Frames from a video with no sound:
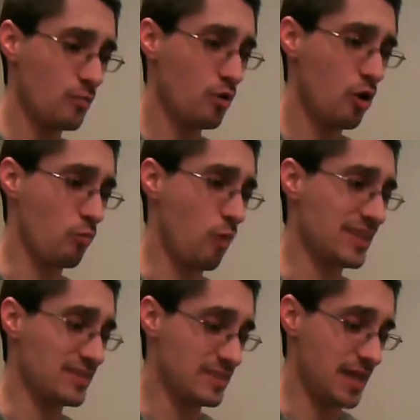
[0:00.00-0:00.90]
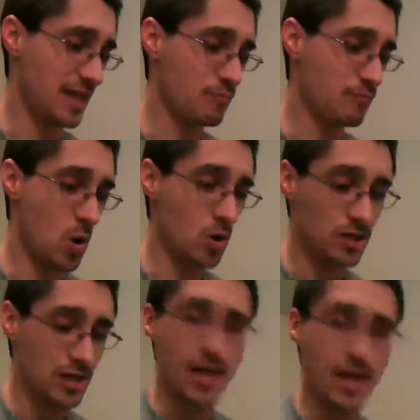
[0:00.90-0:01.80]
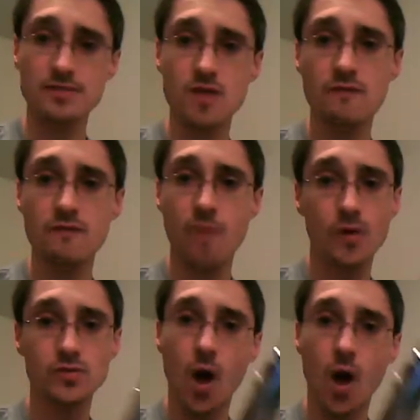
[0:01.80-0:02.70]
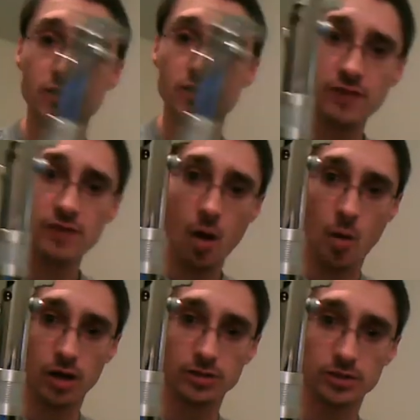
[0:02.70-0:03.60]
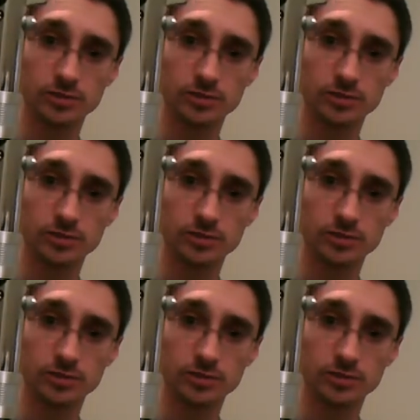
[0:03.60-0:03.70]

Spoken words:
Poor lightsaber. It don't fall on the floor.